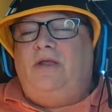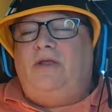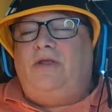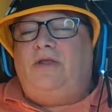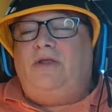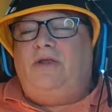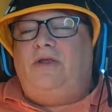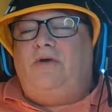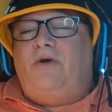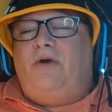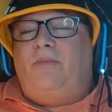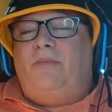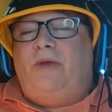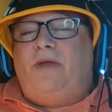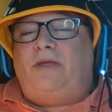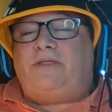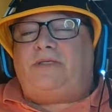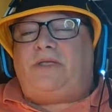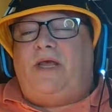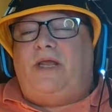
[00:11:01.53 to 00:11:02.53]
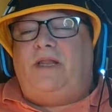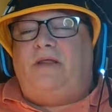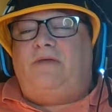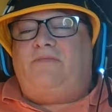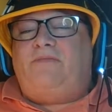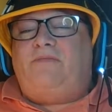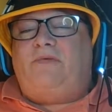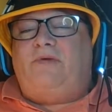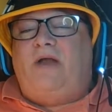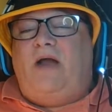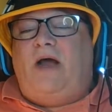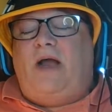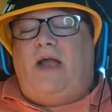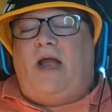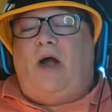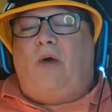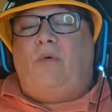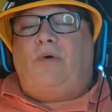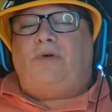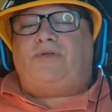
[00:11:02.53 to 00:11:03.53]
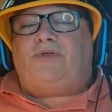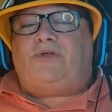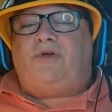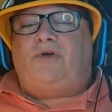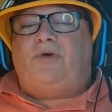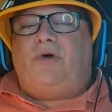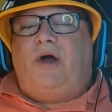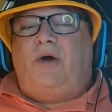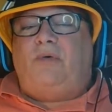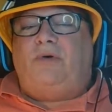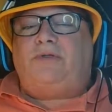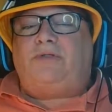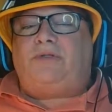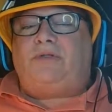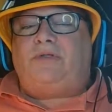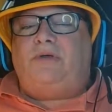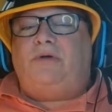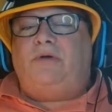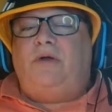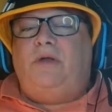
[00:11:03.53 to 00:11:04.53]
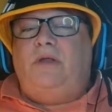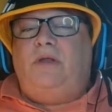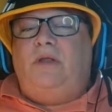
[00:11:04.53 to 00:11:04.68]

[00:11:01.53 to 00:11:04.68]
you're a big Stanley guy. I was too. I was too.